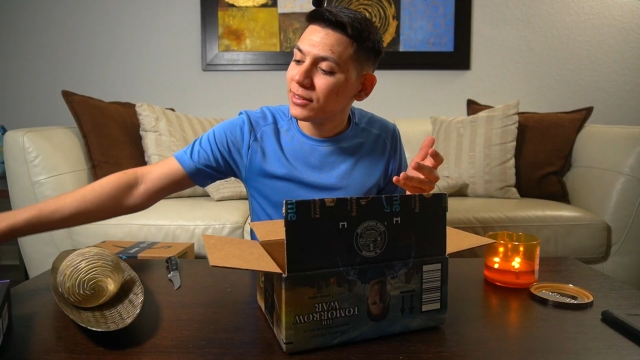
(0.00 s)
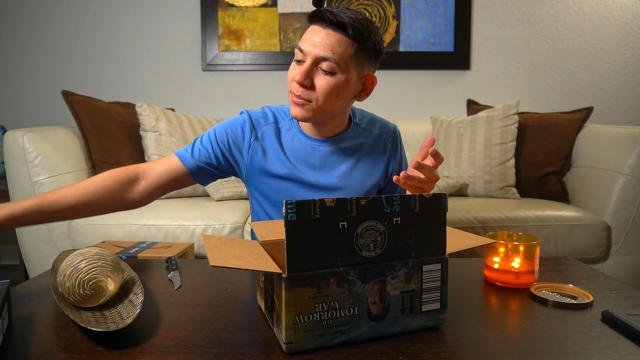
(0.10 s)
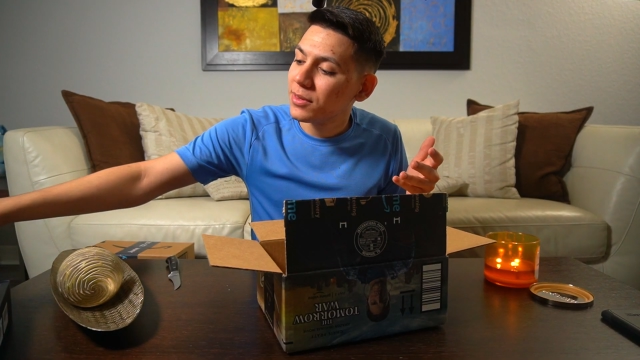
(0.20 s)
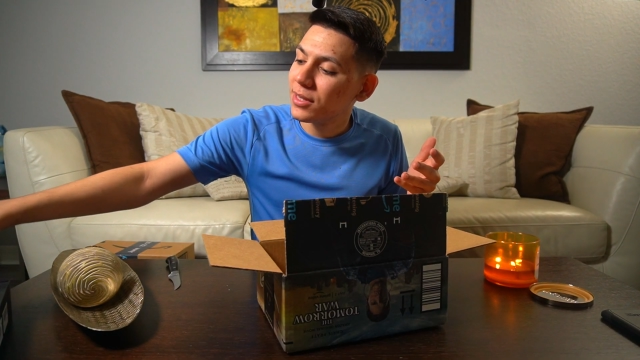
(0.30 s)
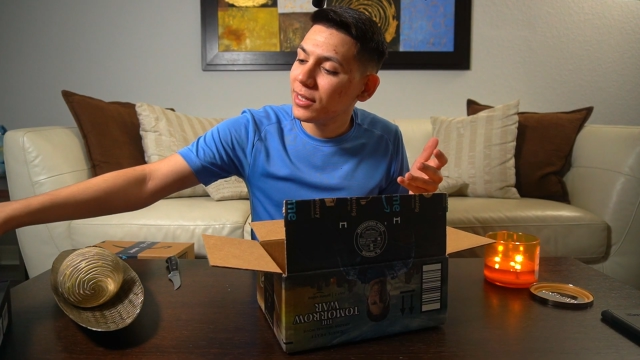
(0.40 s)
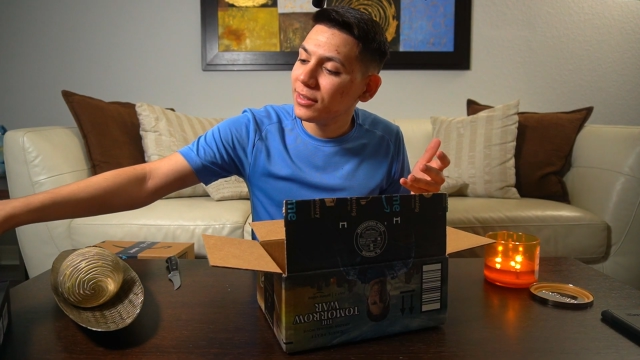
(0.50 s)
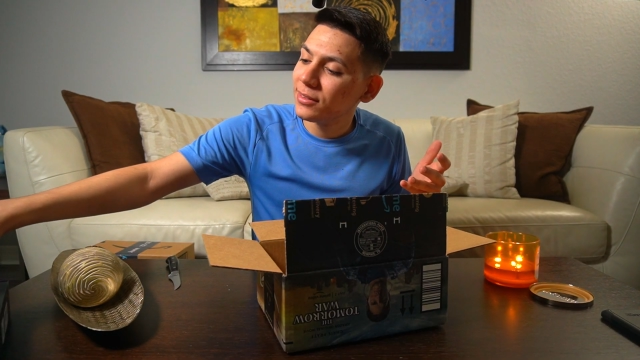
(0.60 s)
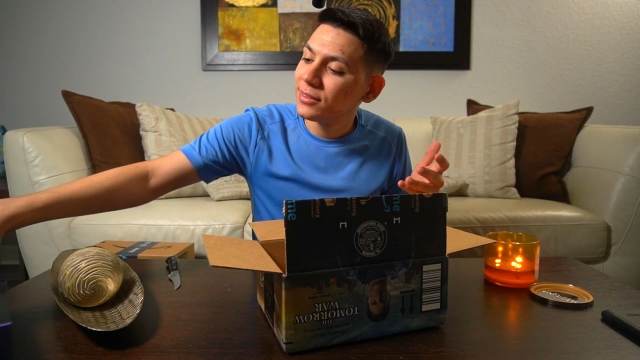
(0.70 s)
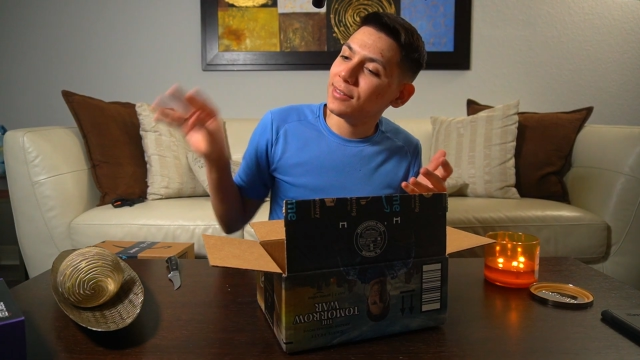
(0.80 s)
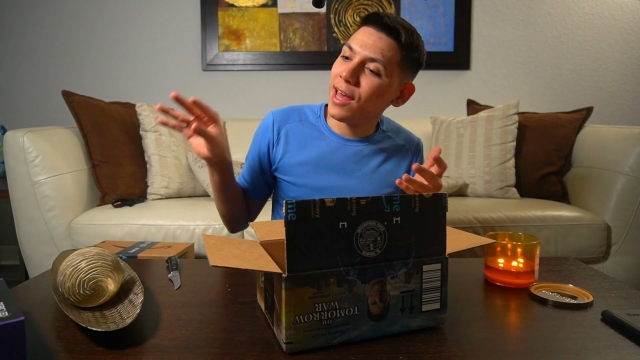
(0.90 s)

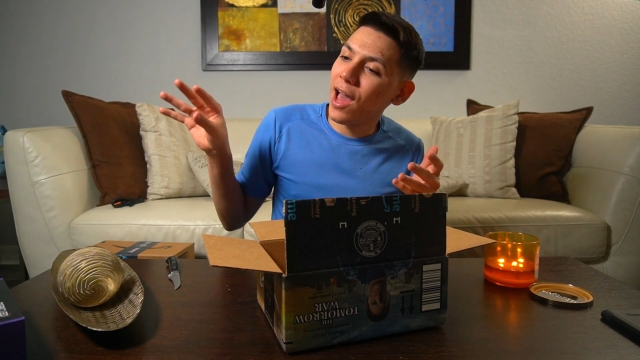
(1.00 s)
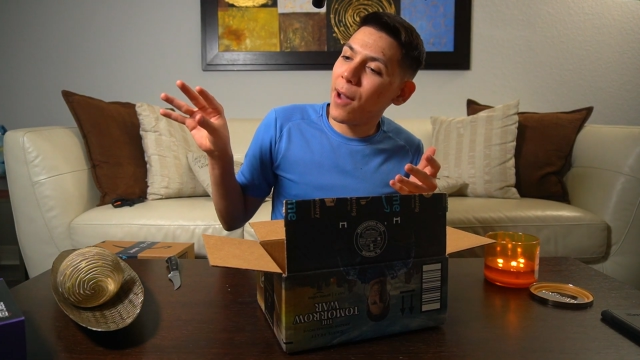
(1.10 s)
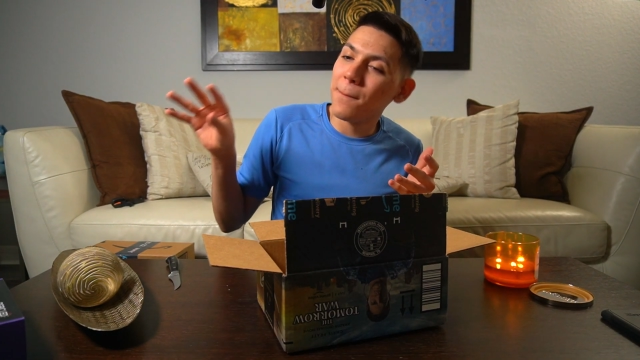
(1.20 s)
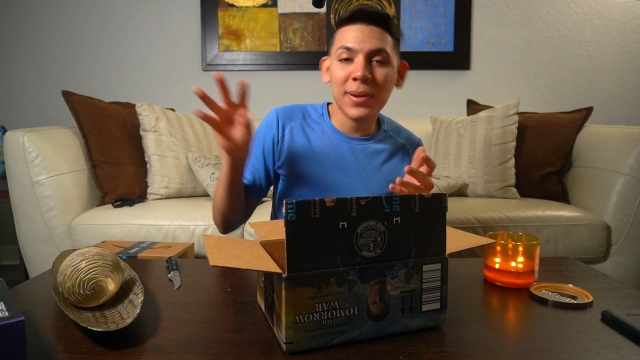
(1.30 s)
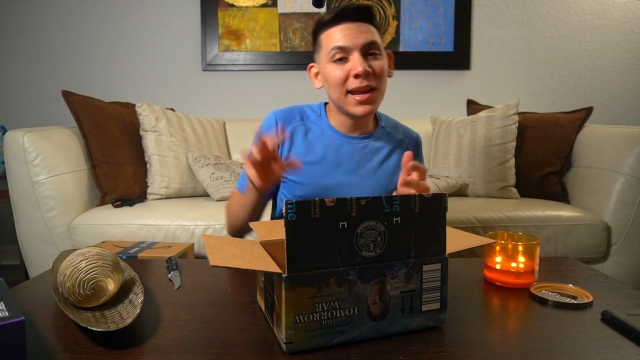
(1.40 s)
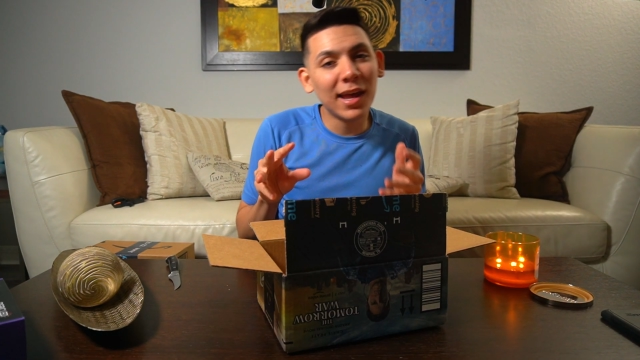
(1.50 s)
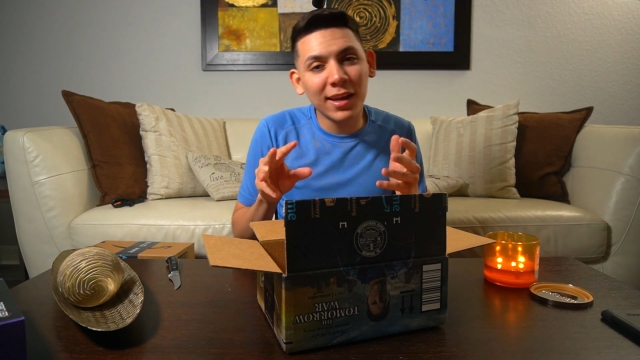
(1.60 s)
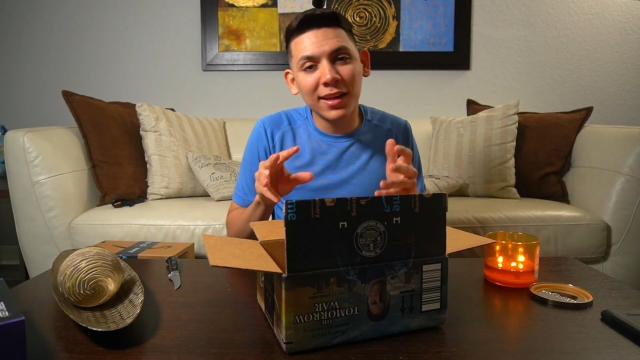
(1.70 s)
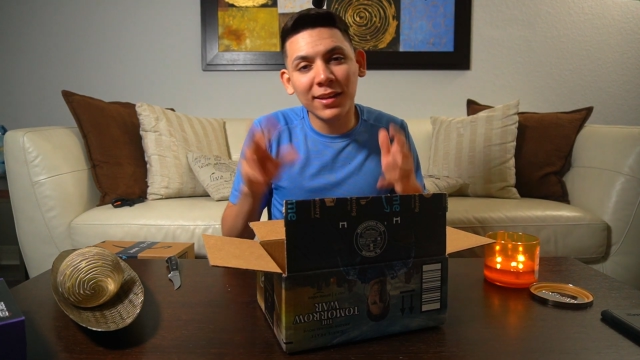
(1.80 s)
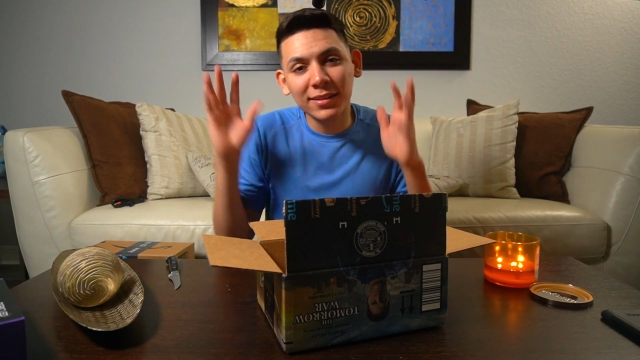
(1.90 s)
something that I'm
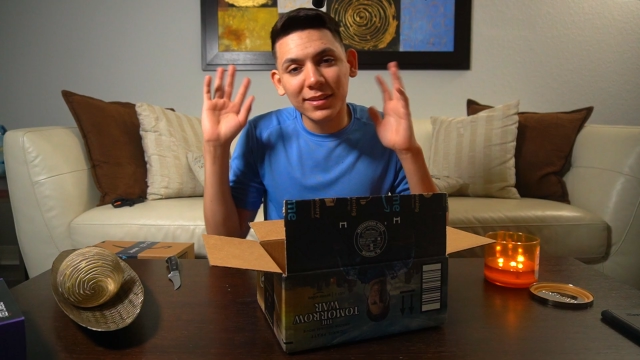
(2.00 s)
planning